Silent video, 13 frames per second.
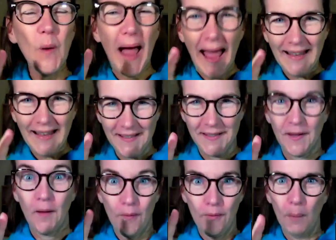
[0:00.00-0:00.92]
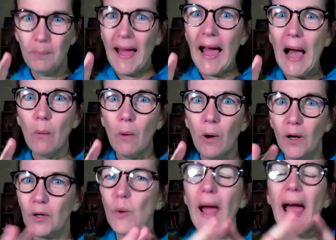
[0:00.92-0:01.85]
who has the
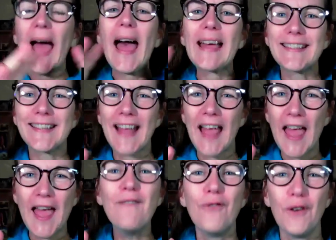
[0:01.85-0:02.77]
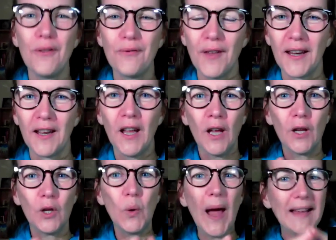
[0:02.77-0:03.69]
power, who has everything,
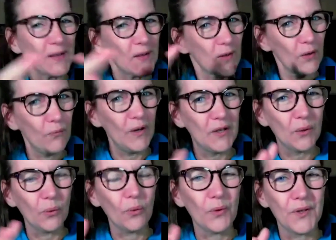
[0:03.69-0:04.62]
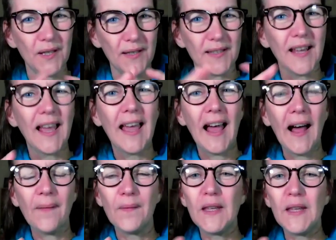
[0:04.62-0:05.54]
who has the resources
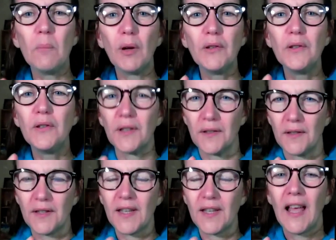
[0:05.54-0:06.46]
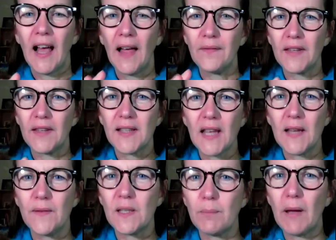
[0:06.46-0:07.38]
and the abundance and the
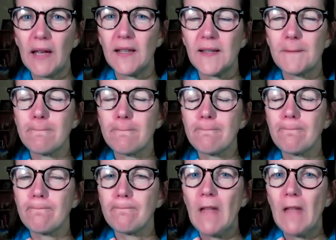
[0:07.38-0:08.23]
safe space